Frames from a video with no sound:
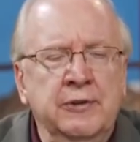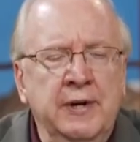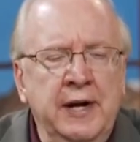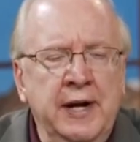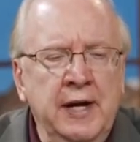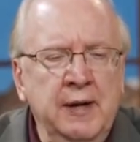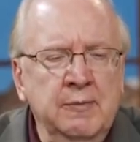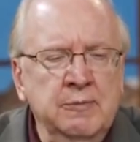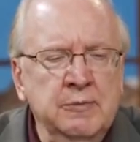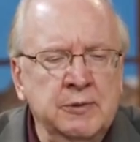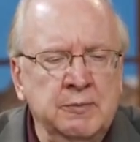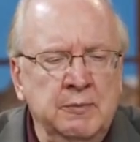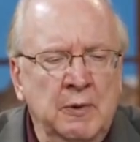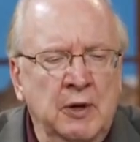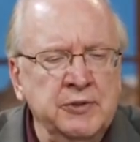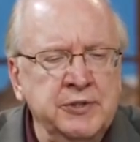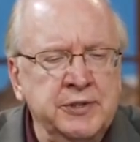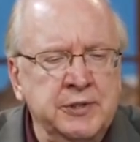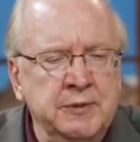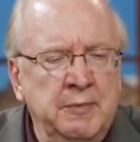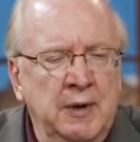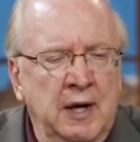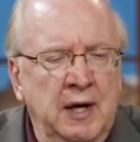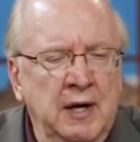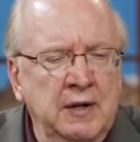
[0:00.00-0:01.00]
and dreams.
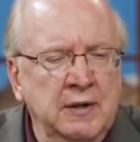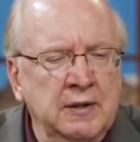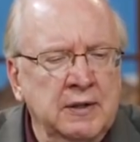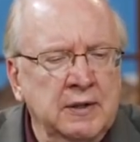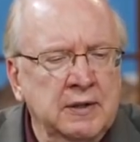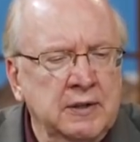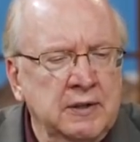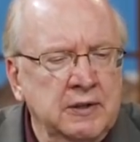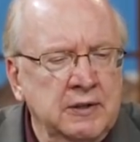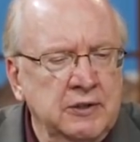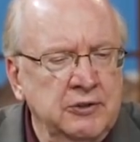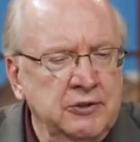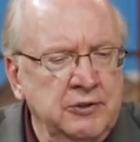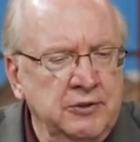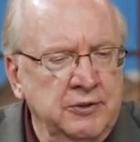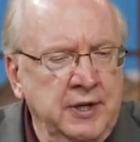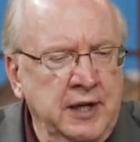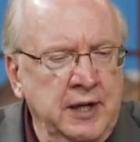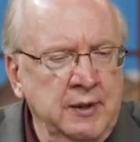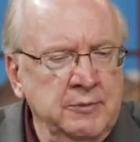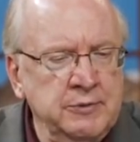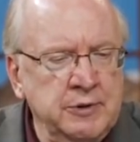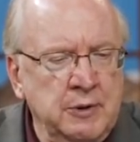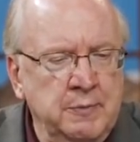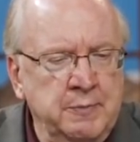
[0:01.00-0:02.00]
Most of my
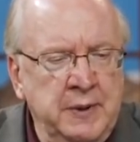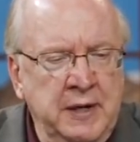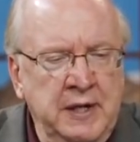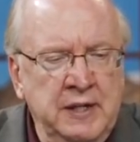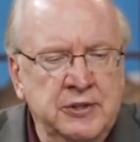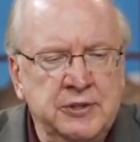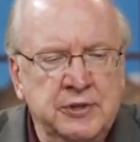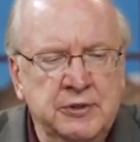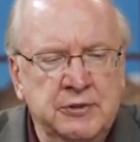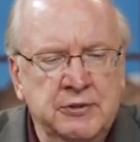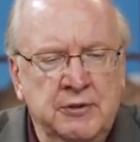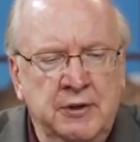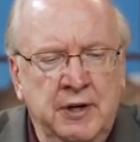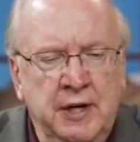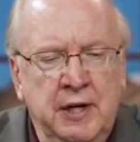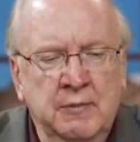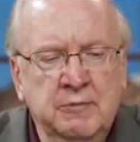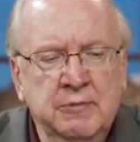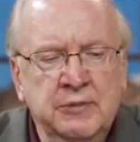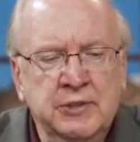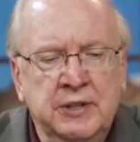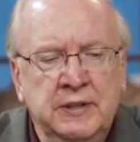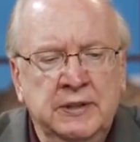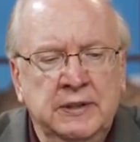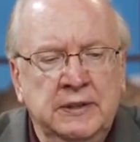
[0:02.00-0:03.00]
dreams are pizza
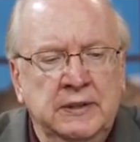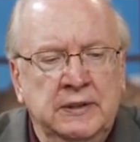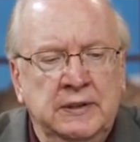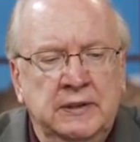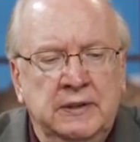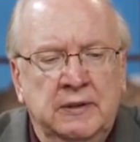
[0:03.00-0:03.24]
dreams.